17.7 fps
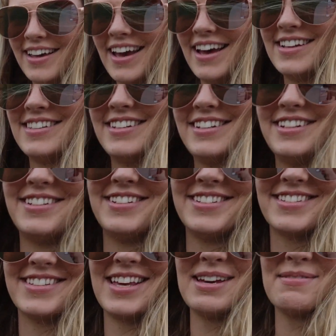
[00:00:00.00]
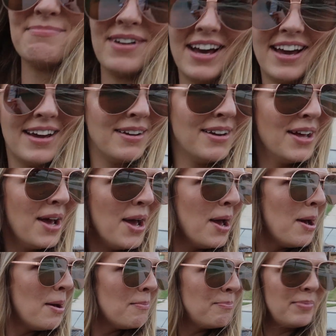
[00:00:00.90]
Cassidy just came by
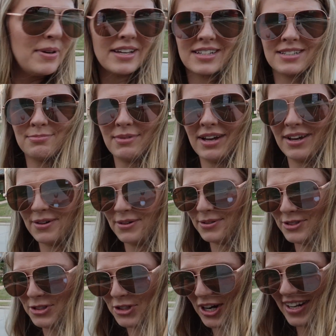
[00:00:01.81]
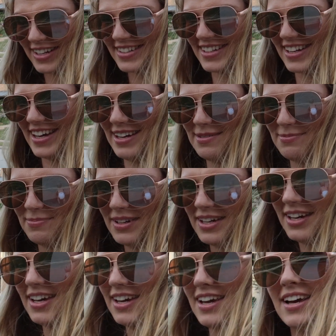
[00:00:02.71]
and picked my whole dress up.
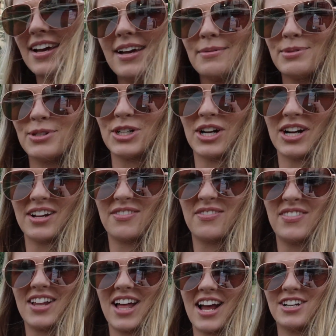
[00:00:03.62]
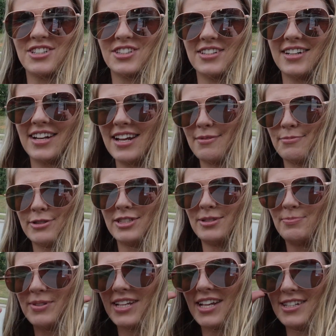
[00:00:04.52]
I'm sure I flashed the
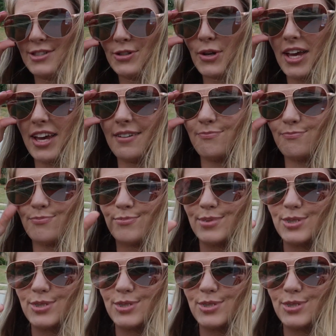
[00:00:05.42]
neighbors, but that's okay.